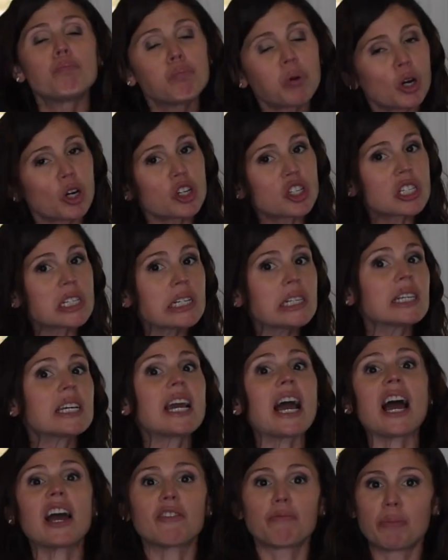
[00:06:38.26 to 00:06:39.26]

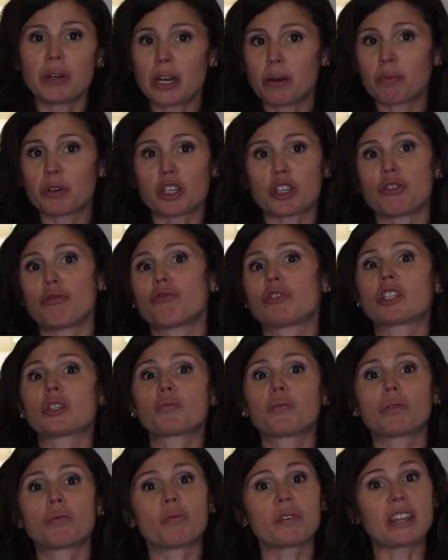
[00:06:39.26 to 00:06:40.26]
Personally, I've been able to use
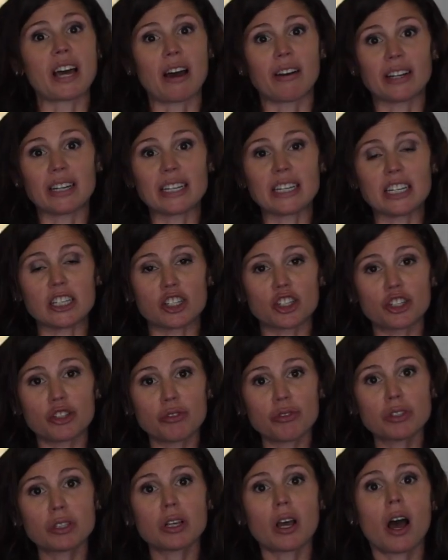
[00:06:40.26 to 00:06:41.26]
this one without any
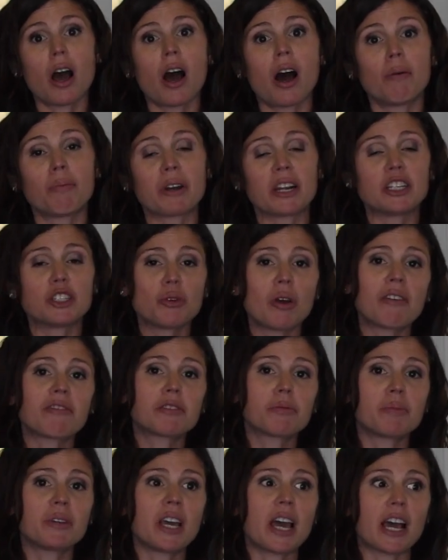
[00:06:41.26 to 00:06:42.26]
issues, but I do
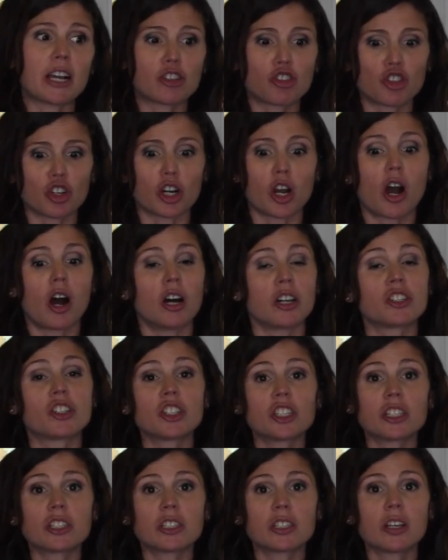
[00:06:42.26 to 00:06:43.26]
have to be extra
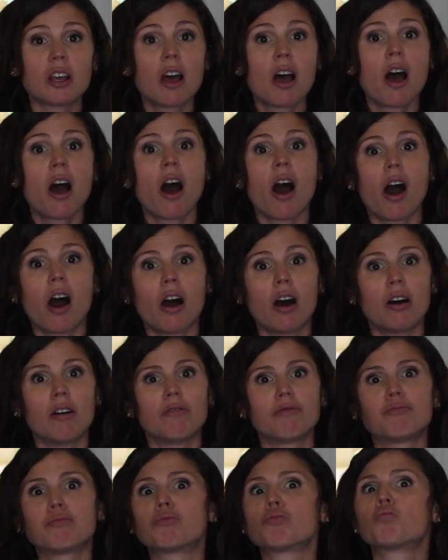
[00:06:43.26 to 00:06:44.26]
conscious
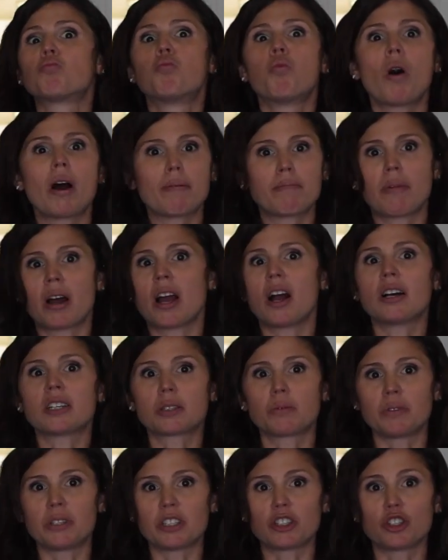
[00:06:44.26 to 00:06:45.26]
of what my
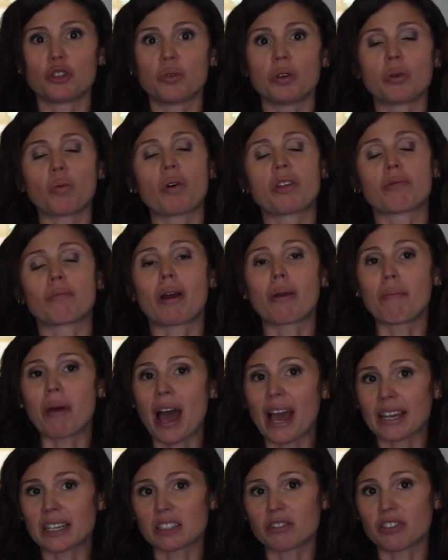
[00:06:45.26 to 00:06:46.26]
ostomy is doing, whether my
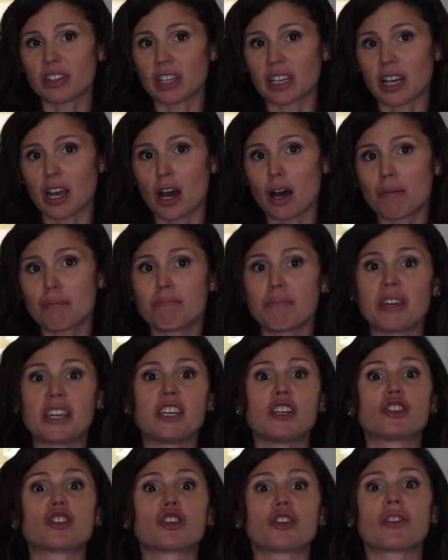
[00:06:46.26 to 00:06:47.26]
bag is filling up,
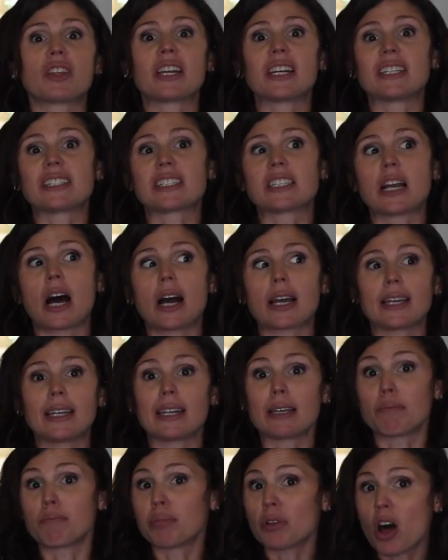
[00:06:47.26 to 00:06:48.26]
making sure that it's not
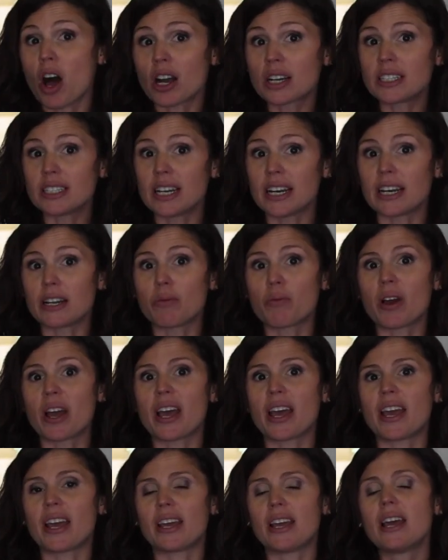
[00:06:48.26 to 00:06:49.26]
getting blocked in any
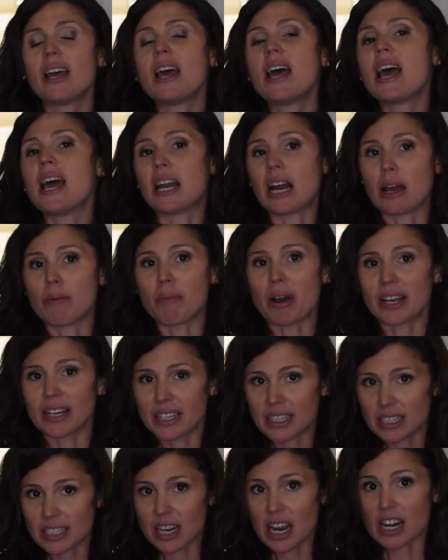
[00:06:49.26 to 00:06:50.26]
way, and I
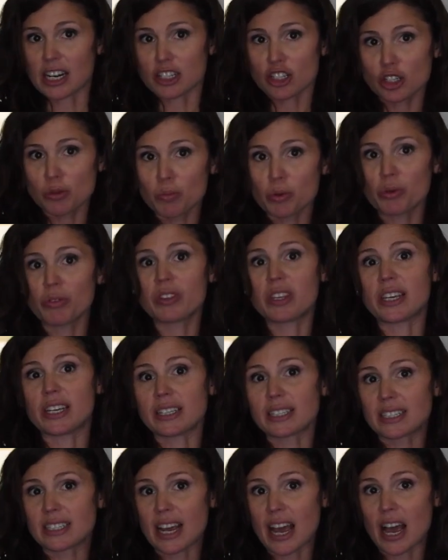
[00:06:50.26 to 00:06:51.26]
might need to kind of smooth
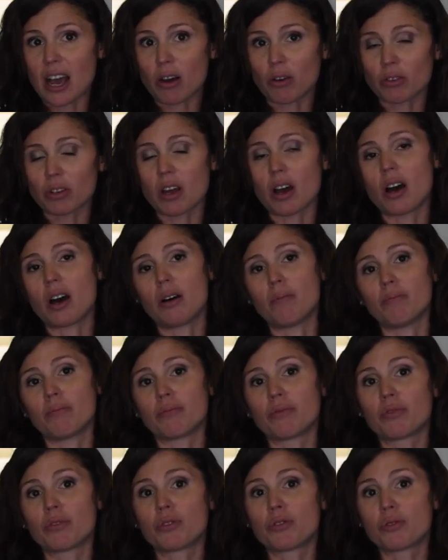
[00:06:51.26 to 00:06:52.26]
things down
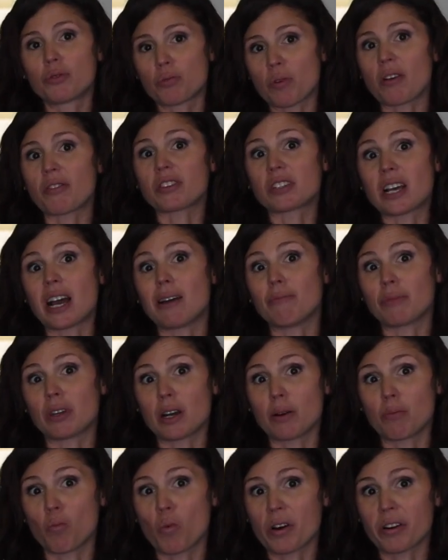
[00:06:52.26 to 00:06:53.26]
throughout the time
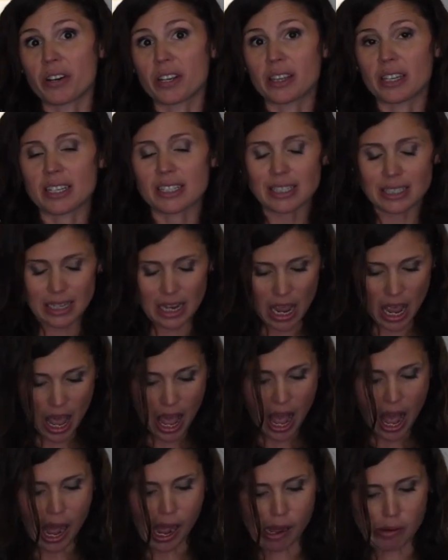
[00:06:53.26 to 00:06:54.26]
that I'm wearing this.
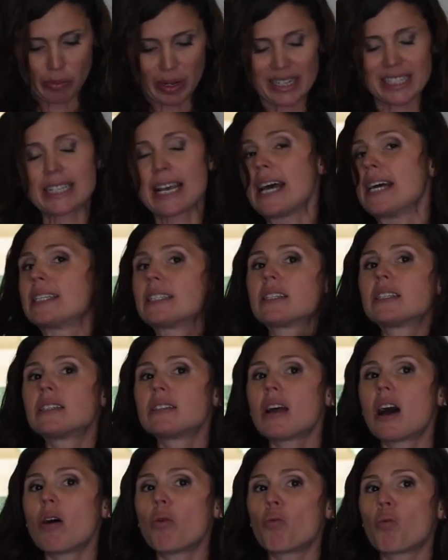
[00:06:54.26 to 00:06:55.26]
I tend to
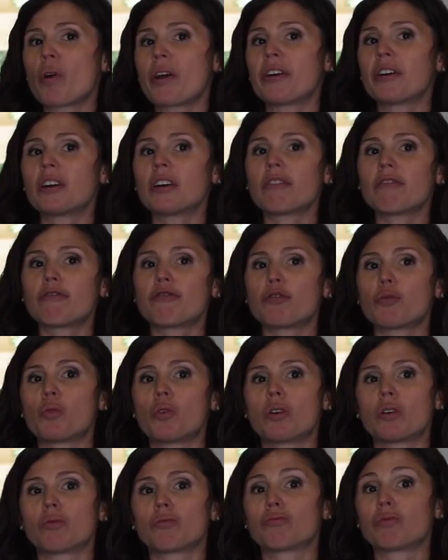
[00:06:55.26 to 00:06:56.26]
not wear it
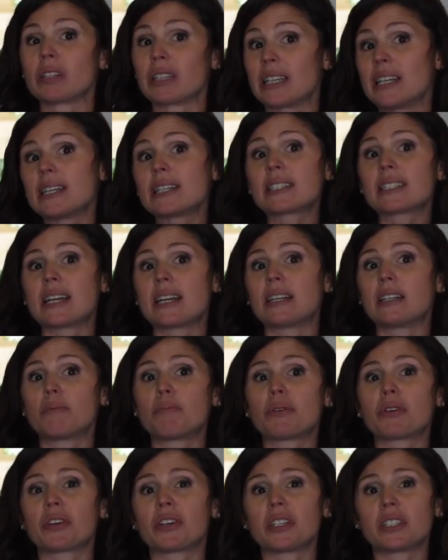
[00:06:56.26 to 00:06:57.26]
for really
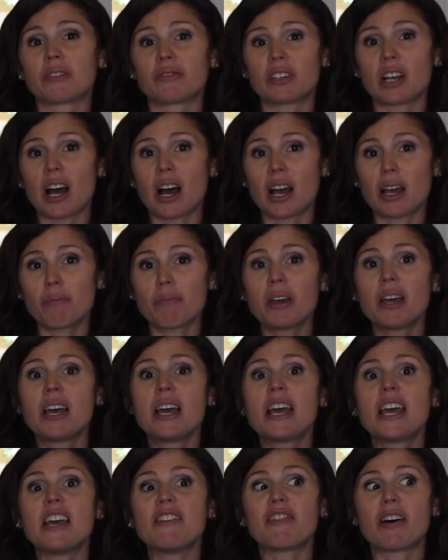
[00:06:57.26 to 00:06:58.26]
extended periods of time
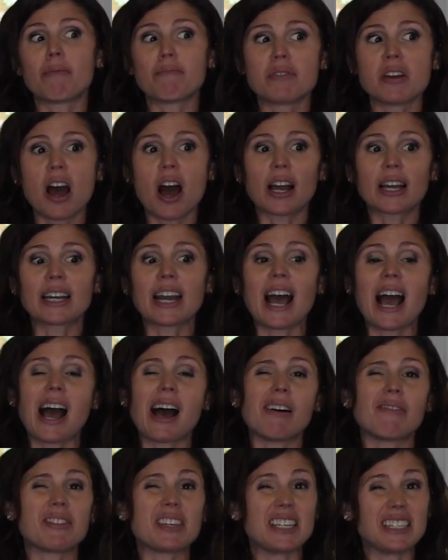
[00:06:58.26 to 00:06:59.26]
if I'm not going to
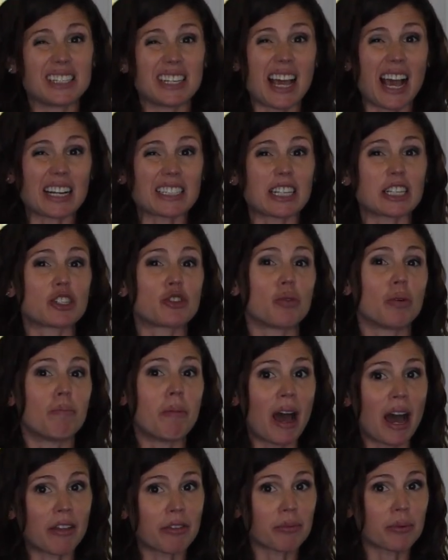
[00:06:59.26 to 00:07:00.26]
have easy access to a
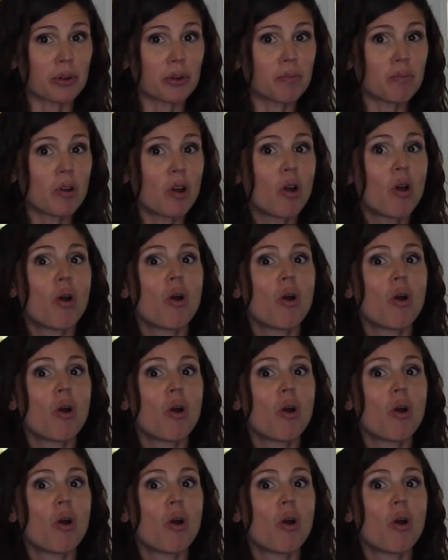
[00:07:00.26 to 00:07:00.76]
bathroom